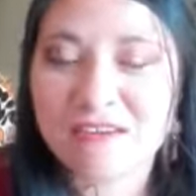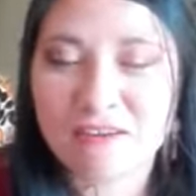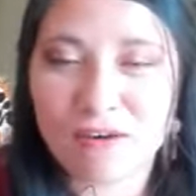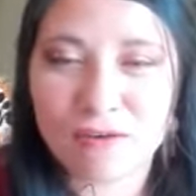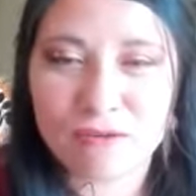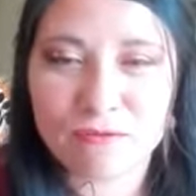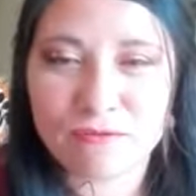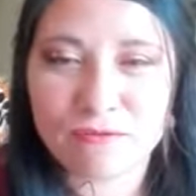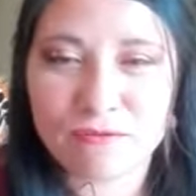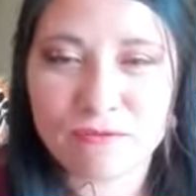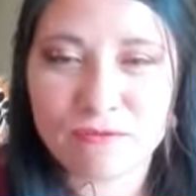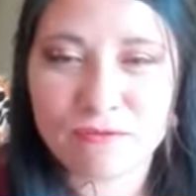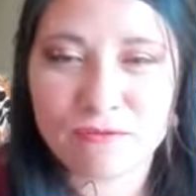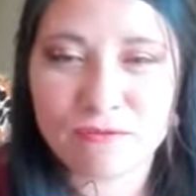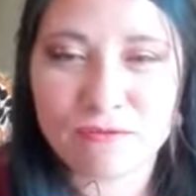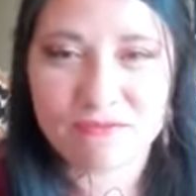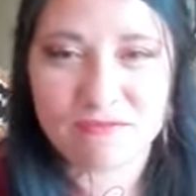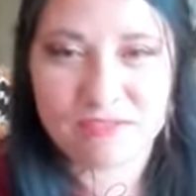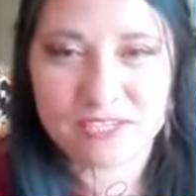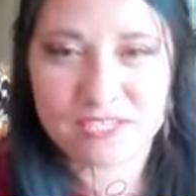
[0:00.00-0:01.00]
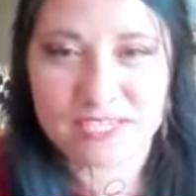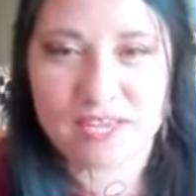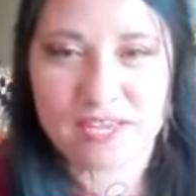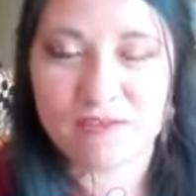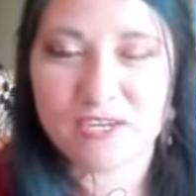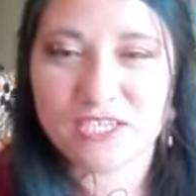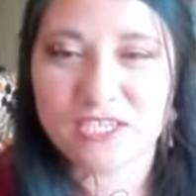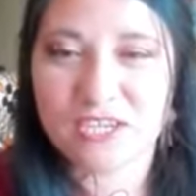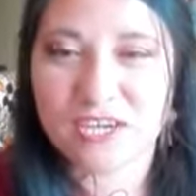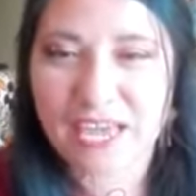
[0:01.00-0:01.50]
All right, the
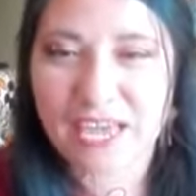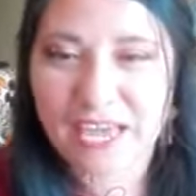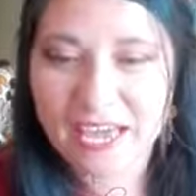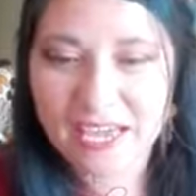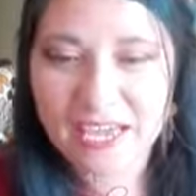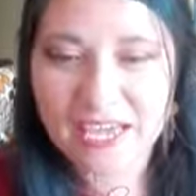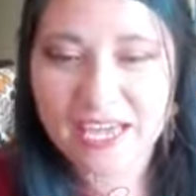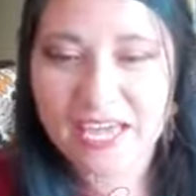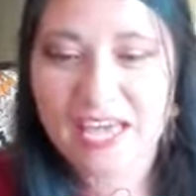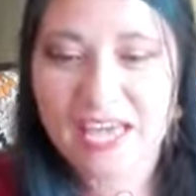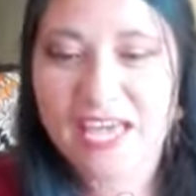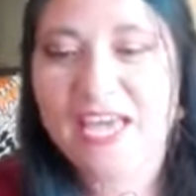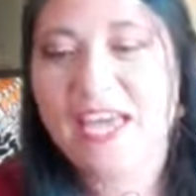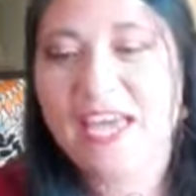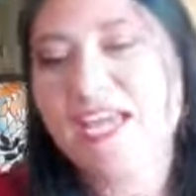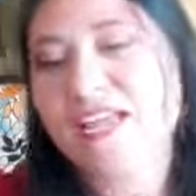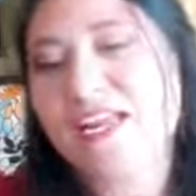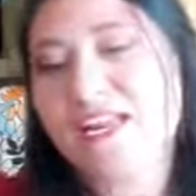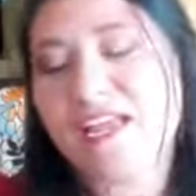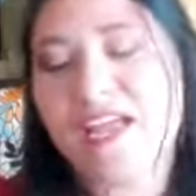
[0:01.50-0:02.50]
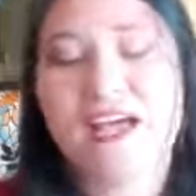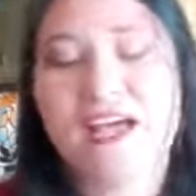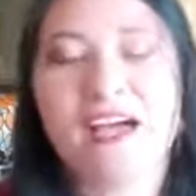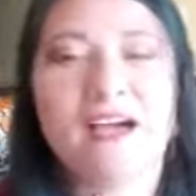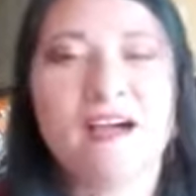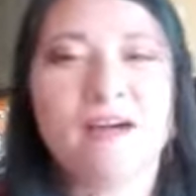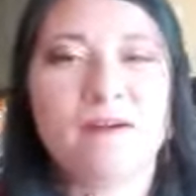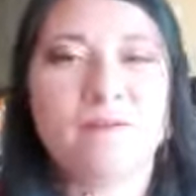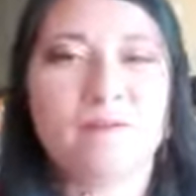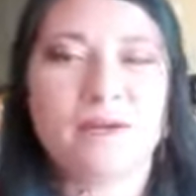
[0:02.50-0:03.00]
sound is okay. And
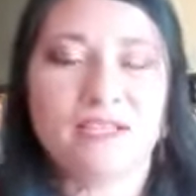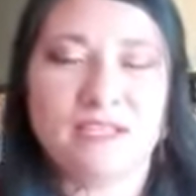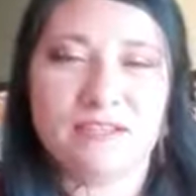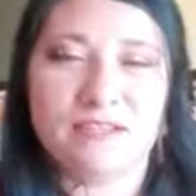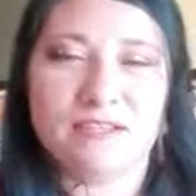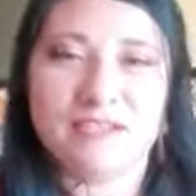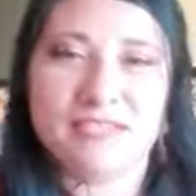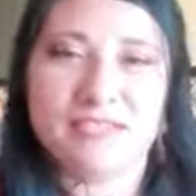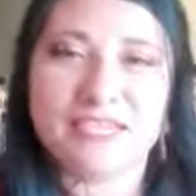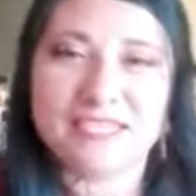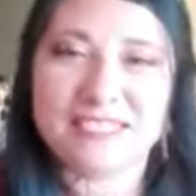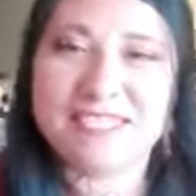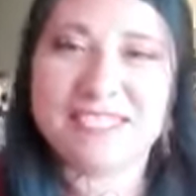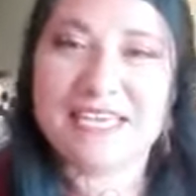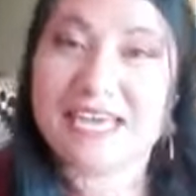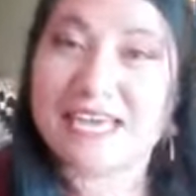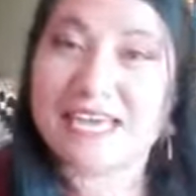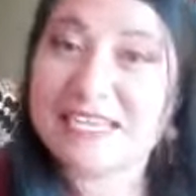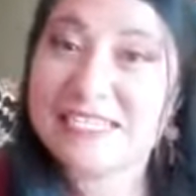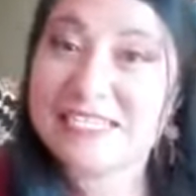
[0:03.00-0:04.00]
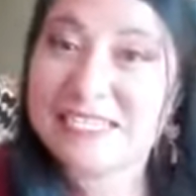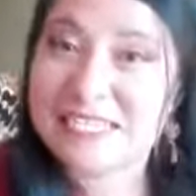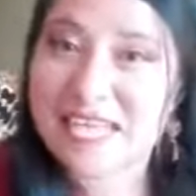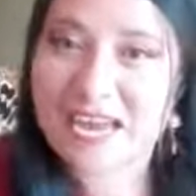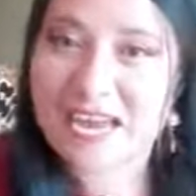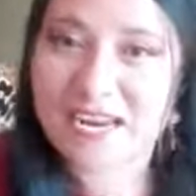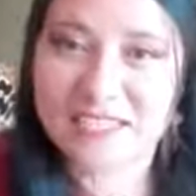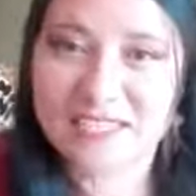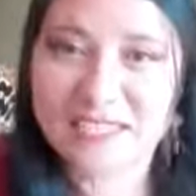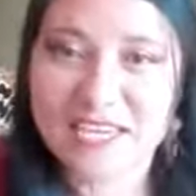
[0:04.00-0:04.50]
let's get
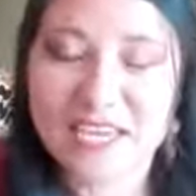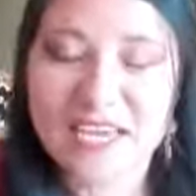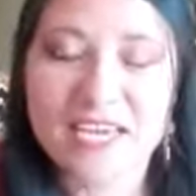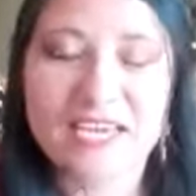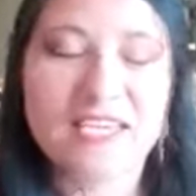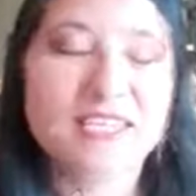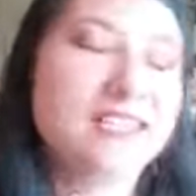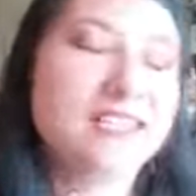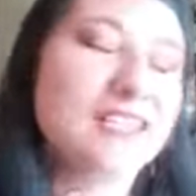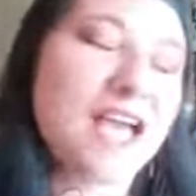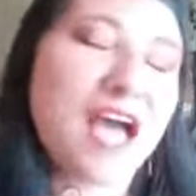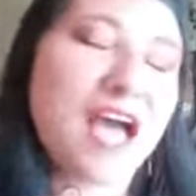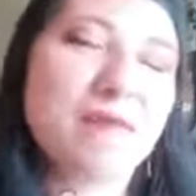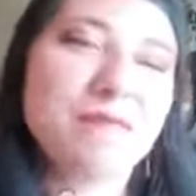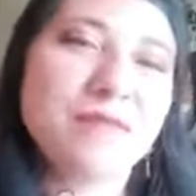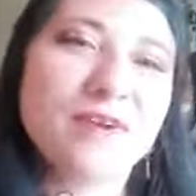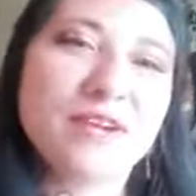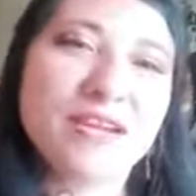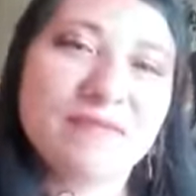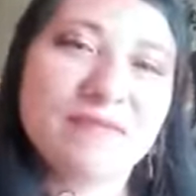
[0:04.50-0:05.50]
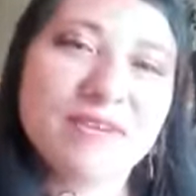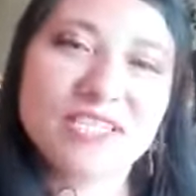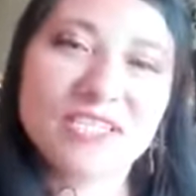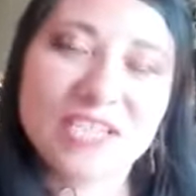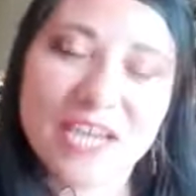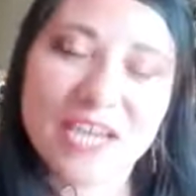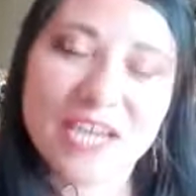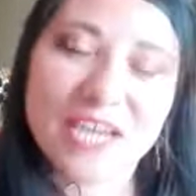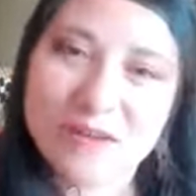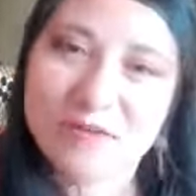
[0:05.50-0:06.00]
started. I'm gonna be
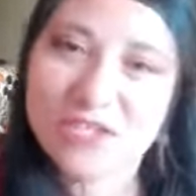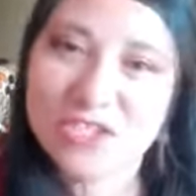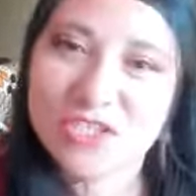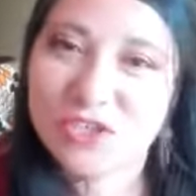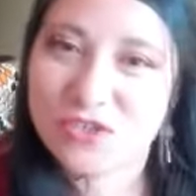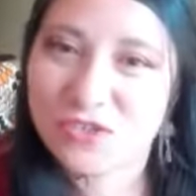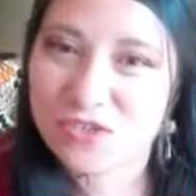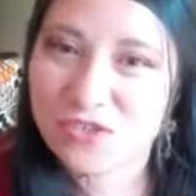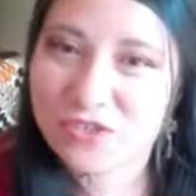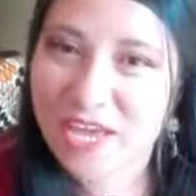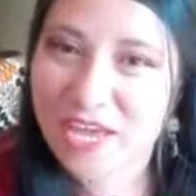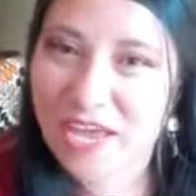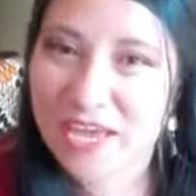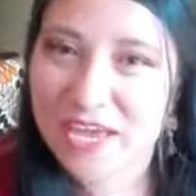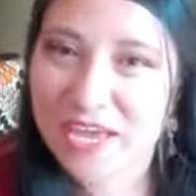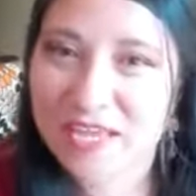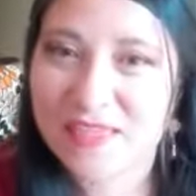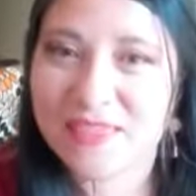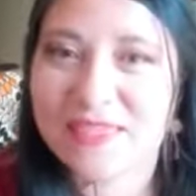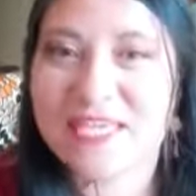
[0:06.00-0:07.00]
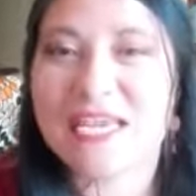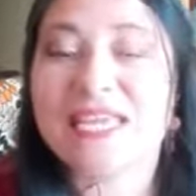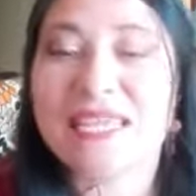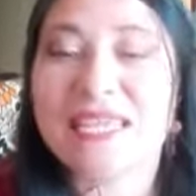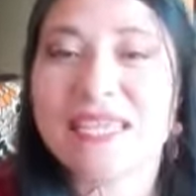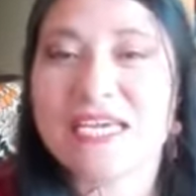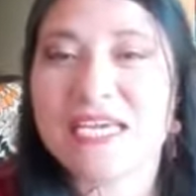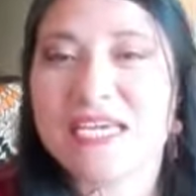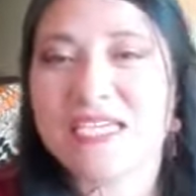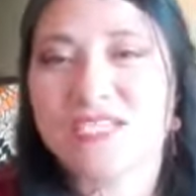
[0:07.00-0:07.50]
sharing with you today 10
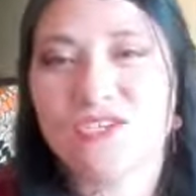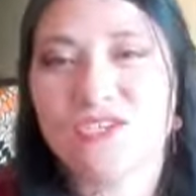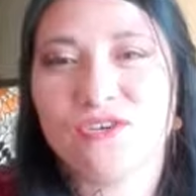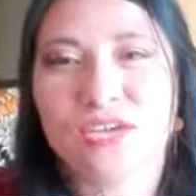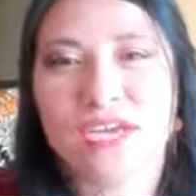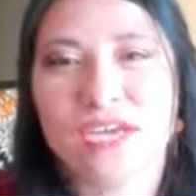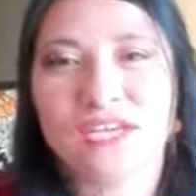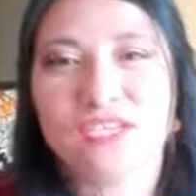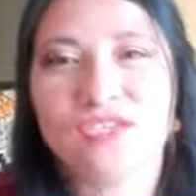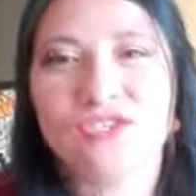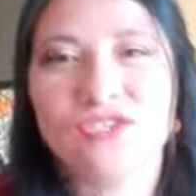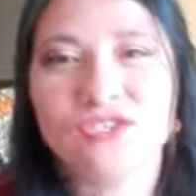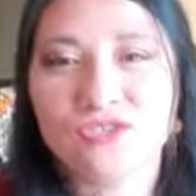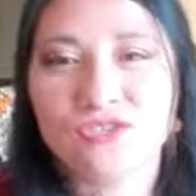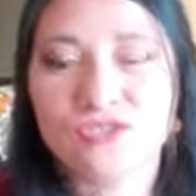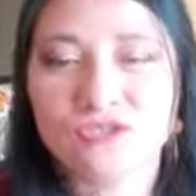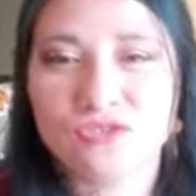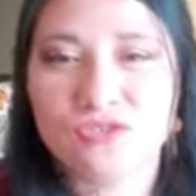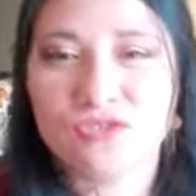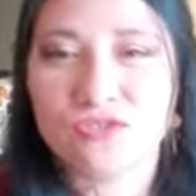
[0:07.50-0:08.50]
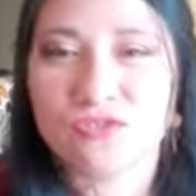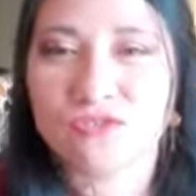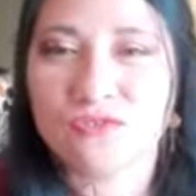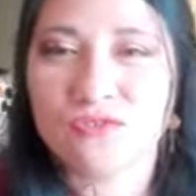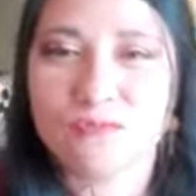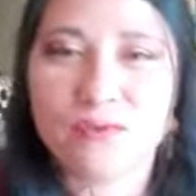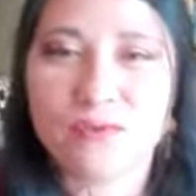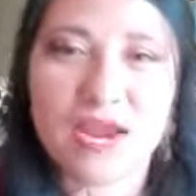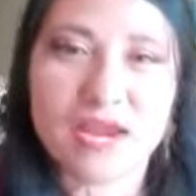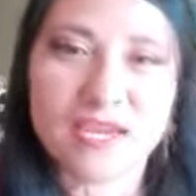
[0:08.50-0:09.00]
things you can do
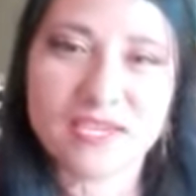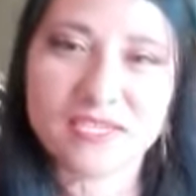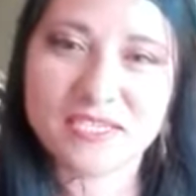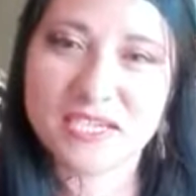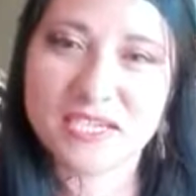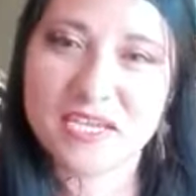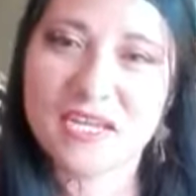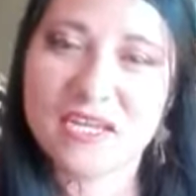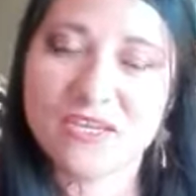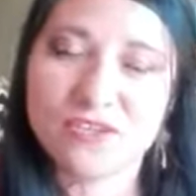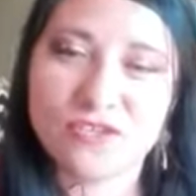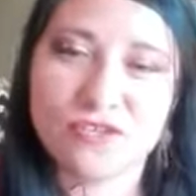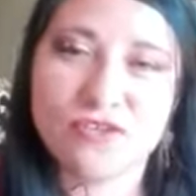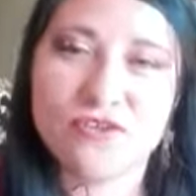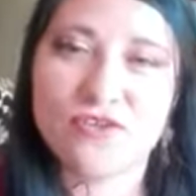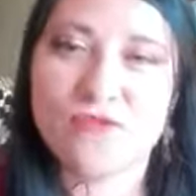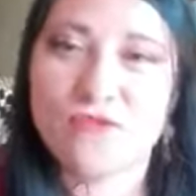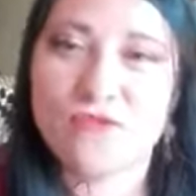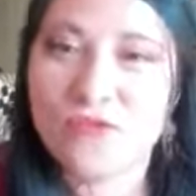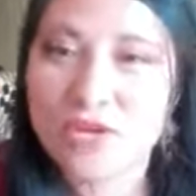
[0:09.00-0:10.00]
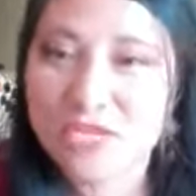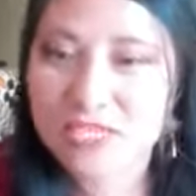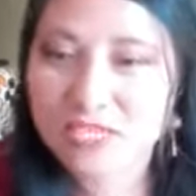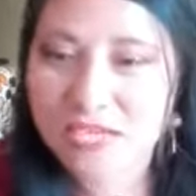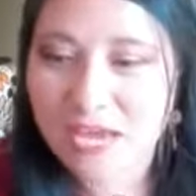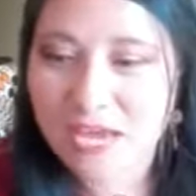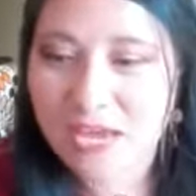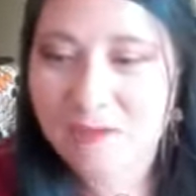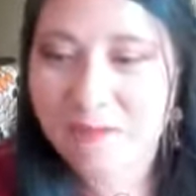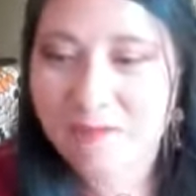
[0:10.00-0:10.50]
to practice English on your free
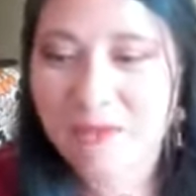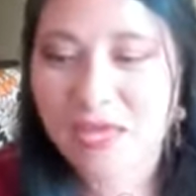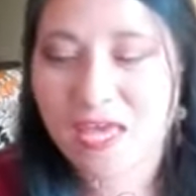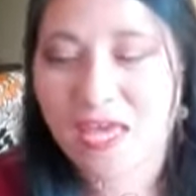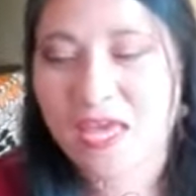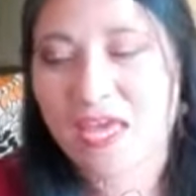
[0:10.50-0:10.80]
time.